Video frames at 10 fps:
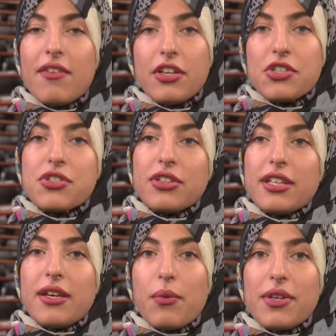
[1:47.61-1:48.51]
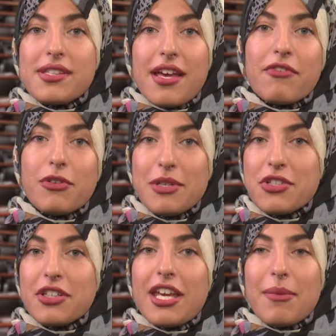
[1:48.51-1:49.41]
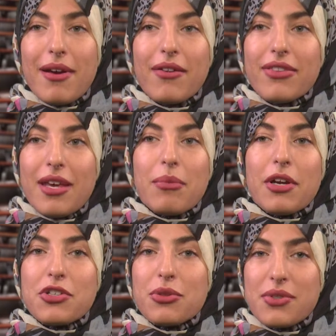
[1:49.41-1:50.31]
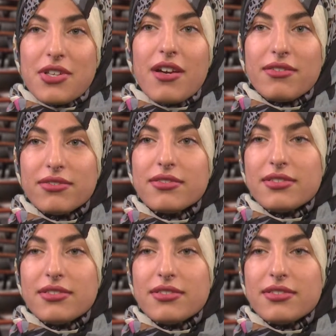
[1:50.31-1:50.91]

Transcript: eventually, once that information came out, that pressure was off.